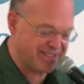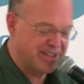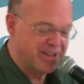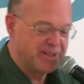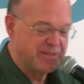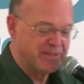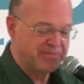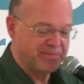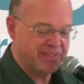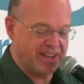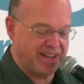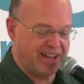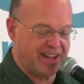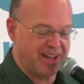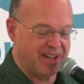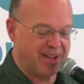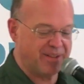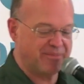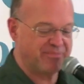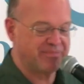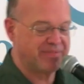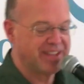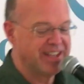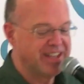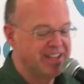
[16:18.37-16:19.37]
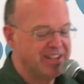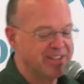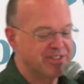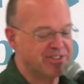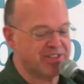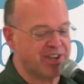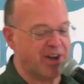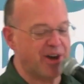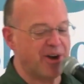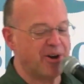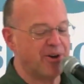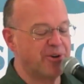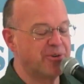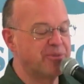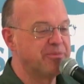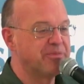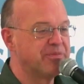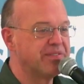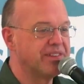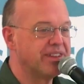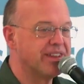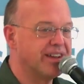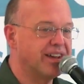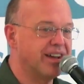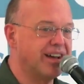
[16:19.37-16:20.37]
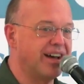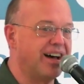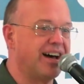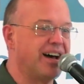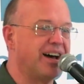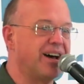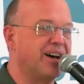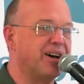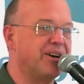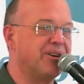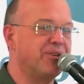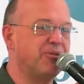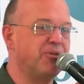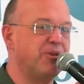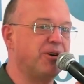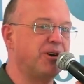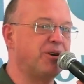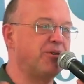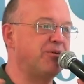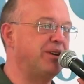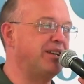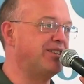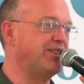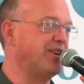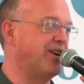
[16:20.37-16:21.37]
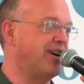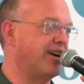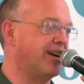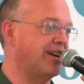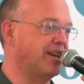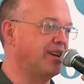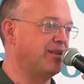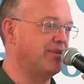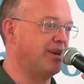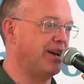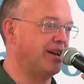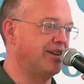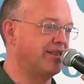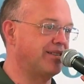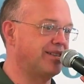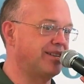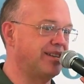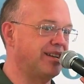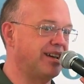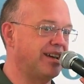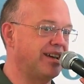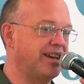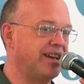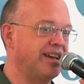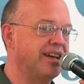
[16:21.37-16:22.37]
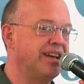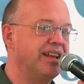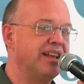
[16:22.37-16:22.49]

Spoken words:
What are we talking about today?